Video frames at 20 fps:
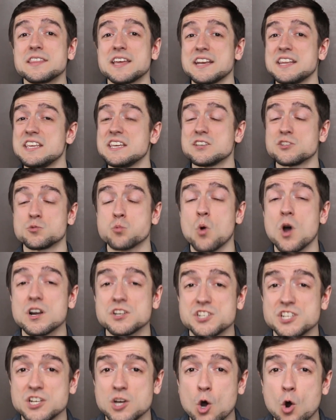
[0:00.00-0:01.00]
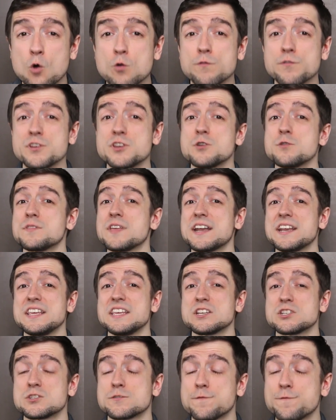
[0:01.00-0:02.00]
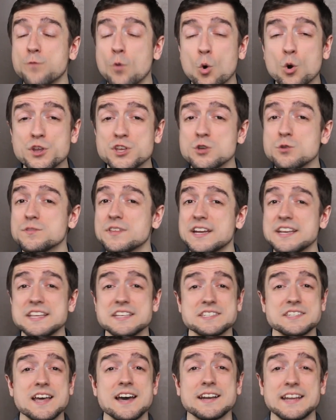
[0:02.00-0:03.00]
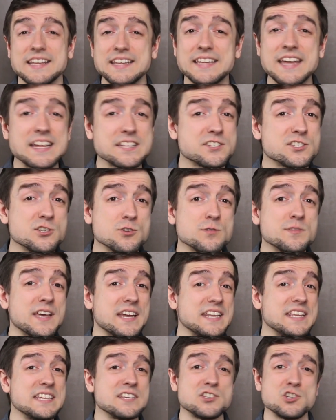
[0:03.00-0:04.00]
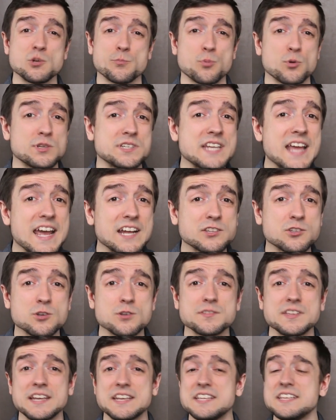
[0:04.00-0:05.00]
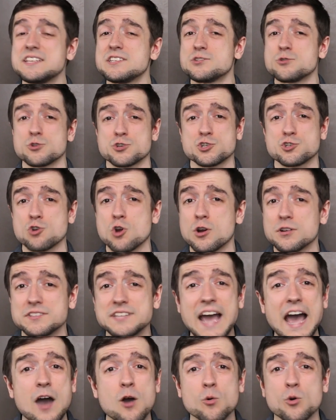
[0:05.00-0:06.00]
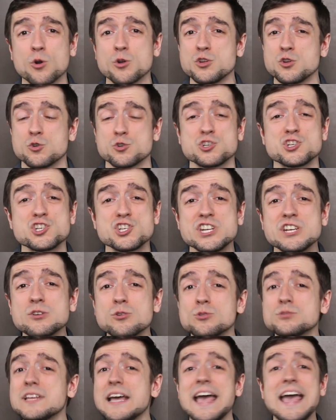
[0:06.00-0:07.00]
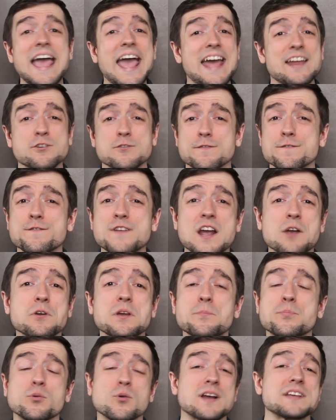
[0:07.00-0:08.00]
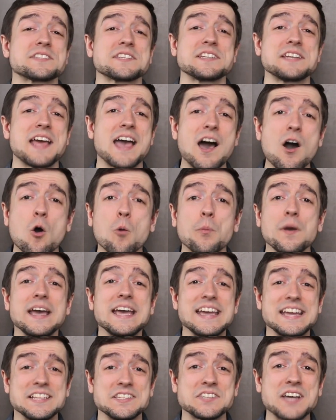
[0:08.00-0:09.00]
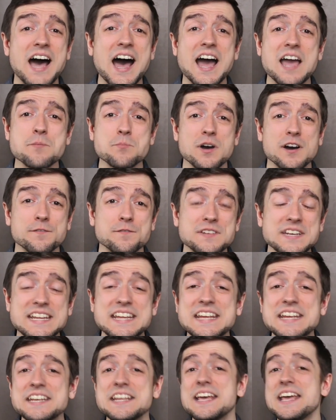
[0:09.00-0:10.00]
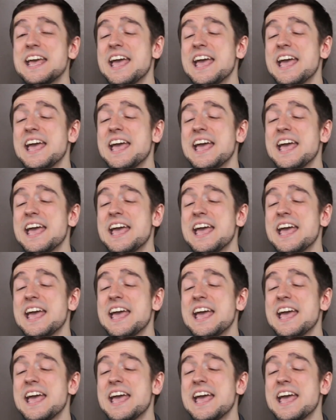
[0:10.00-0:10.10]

that he is watching over you, that he is for you, that he's not against you, that he is your protector, that he is your strong tower, your shield, and your very present help in time of need,